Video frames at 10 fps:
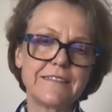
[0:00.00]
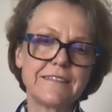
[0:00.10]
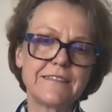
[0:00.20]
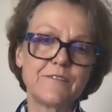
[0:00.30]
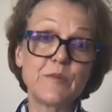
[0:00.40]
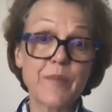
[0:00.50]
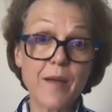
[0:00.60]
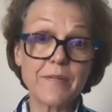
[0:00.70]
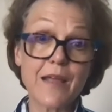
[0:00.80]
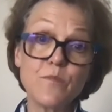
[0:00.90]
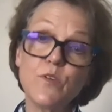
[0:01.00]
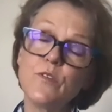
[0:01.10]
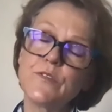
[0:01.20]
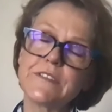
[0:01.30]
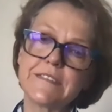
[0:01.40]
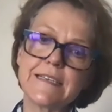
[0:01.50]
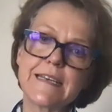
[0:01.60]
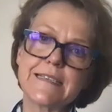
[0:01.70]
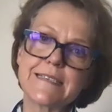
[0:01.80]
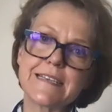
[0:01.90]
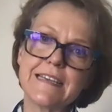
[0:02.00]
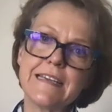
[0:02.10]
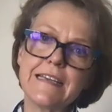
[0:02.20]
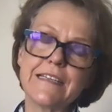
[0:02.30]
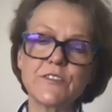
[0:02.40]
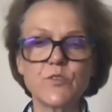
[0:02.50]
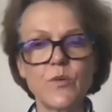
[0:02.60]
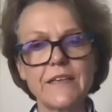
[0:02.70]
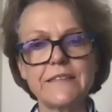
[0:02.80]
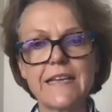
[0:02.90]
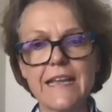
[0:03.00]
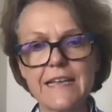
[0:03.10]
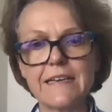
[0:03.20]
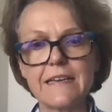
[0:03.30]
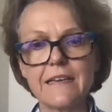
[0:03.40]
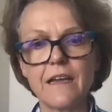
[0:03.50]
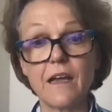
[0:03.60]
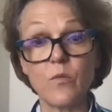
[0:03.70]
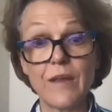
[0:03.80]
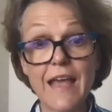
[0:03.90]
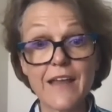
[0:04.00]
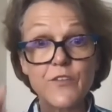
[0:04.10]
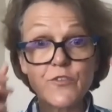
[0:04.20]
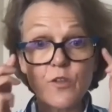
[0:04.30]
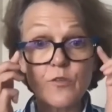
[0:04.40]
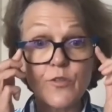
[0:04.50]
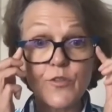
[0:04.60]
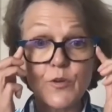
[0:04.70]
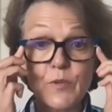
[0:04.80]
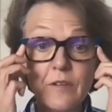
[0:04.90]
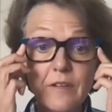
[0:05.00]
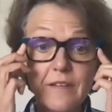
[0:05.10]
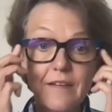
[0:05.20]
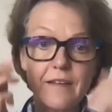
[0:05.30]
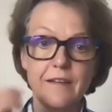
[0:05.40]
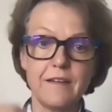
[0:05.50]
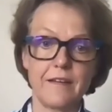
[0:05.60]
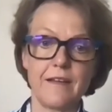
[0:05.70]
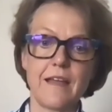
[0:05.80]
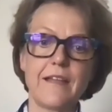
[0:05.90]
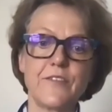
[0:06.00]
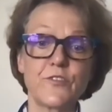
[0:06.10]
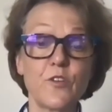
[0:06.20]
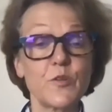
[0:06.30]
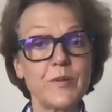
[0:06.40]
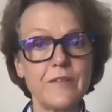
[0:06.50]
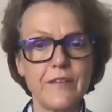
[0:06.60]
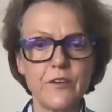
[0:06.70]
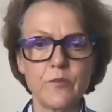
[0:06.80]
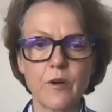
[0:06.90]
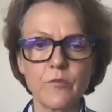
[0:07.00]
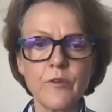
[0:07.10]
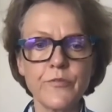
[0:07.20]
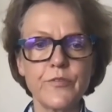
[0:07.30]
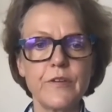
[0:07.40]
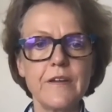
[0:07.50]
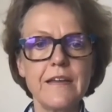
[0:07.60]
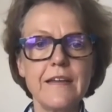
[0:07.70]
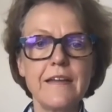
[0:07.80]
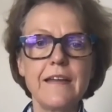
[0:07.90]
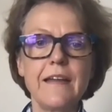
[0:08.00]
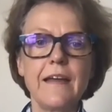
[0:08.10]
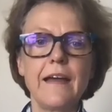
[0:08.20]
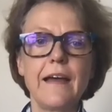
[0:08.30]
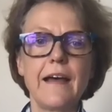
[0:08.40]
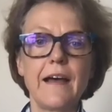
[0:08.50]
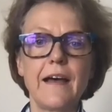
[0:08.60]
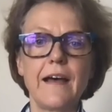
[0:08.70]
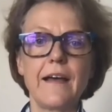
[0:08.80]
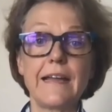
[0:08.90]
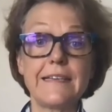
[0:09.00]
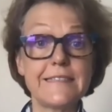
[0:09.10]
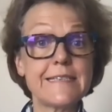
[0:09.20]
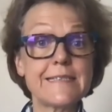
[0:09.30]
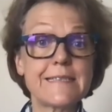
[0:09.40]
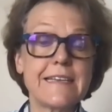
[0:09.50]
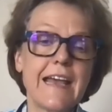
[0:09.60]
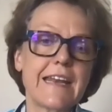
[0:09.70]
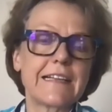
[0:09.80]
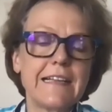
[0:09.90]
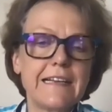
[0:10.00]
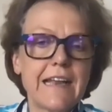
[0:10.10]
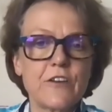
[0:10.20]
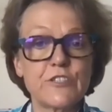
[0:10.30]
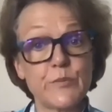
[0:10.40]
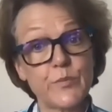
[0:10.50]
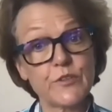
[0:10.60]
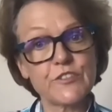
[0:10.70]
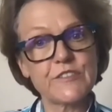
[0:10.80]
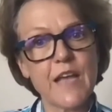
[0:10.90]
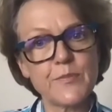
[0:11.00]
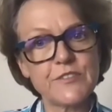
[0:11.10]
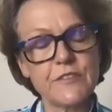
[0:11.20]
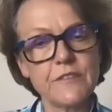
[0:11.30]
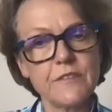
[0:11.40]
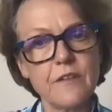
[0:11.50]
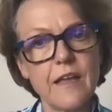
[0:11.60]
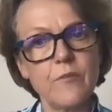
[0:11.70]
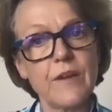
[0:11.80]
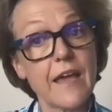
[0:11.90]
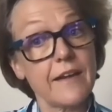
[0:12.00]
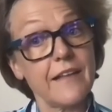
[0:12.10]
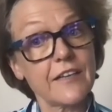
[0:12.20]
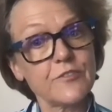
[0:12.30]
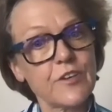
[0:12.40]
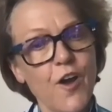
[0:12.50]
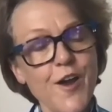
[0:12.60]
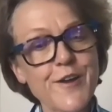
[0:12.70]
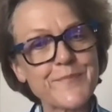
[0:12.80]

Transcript: When Bob and I moved to DC in 2010, we added solar thermal and solar PV to our roof. And DC had a clean energy purchase option, and we got an electric car.